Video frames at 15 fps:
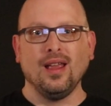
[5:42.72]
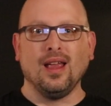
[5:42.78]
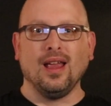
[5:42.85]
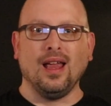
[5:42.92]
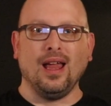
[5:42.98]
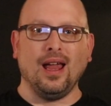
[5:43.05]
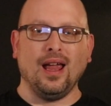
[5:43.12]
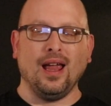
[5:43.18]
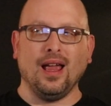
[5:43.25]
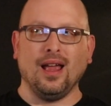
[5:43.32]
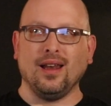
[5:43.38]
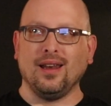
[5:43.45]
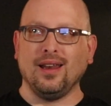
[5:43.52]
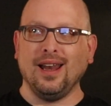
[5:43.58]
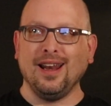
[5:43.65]

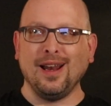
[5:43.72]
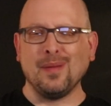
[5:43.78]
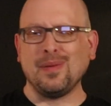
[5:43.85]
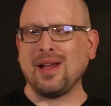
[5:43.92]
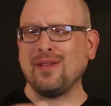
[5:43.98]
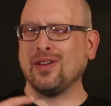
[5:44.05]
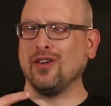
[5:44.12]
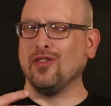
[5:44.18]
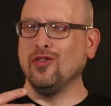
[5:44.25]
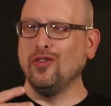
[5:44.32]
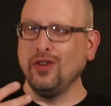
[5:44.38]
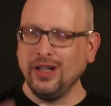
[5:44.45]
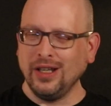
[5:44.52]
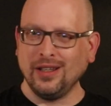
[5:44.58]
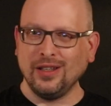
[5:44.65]
and ended up having a
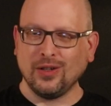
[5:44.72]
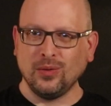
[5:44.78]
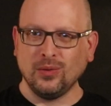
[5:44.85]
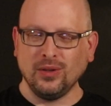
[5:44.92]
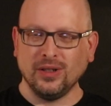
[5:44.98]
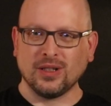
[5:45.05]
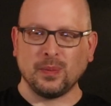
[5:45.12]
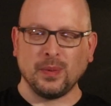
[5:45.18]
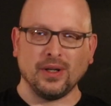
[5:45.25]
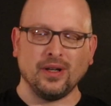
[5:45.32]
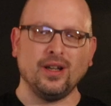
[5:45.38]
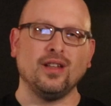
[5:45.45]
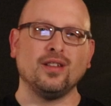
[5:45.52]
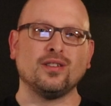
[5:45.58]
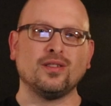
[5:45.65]
really cool
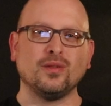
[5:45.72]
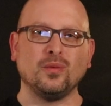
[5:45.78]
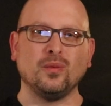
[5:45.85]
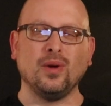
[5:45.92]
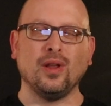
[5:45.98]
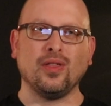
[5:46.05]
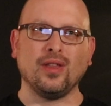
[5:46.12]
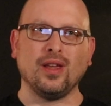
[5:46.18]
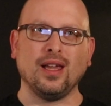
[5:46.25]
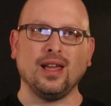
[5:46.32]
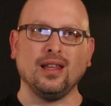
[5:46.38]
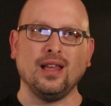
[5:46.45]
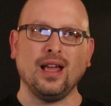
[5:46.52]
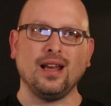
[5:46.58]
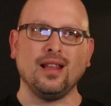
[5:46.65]
experience with a
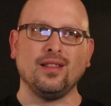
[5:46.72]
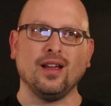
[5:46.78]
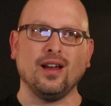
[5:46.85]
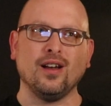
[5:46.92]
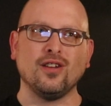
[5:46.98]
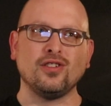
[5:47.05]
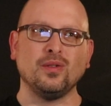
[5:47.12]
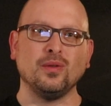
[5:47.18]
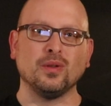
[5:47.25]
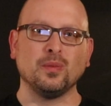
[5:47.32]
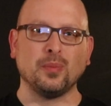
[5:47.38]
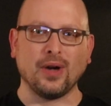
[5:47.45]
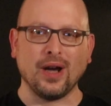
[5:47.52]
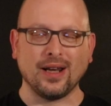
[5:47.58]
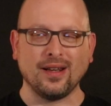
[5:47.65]
lady there. She was
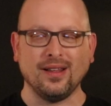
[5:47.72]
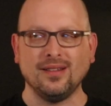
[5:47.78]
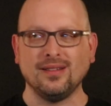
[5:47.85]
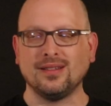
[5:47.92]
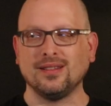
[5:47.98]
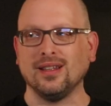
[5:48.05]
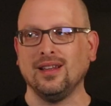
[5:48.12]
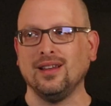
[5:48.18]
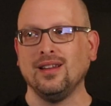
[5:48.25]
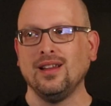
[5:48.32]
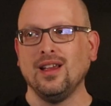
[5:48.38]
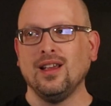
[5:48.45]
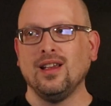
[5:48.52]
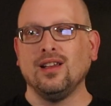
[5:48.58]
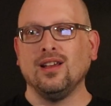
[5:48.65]
pregnant and
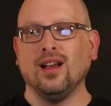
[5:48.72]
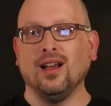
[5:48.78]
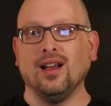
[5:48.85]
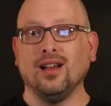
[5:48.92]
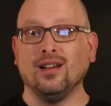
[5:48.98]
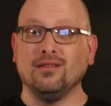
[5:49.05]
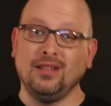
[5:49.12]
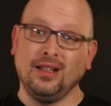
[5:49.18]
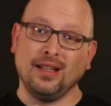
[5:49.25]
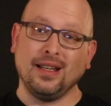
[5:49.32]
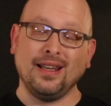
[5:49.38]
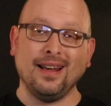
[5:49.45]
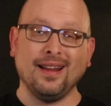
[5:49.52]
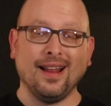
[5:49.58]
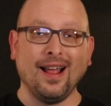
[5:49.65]
really
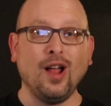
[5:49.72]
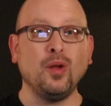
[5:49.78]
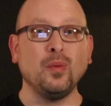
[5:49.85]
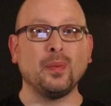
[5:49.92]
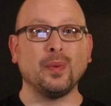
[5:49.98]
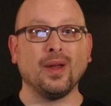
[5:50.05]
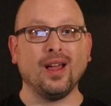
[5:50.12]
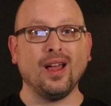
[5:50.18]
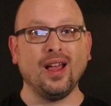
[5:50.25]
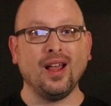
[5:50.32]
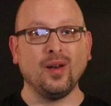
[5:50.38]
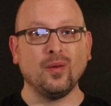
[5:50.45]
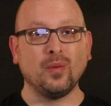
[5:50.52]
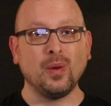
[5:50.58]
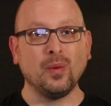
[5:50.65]
needed help,
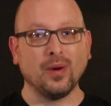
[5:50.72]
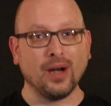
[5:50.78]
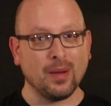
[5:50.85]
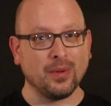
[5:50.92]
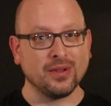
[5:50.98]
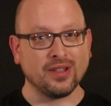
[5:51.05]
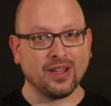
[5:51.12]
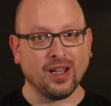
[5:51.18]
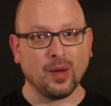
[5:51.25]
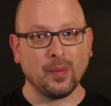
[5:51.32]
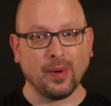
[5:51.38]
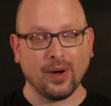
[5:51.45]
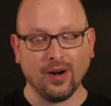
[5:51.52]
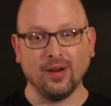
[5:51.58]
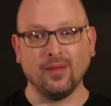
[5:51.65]
and we were able to help
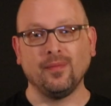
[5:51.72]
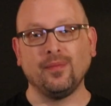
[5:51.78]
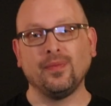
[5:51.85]
her.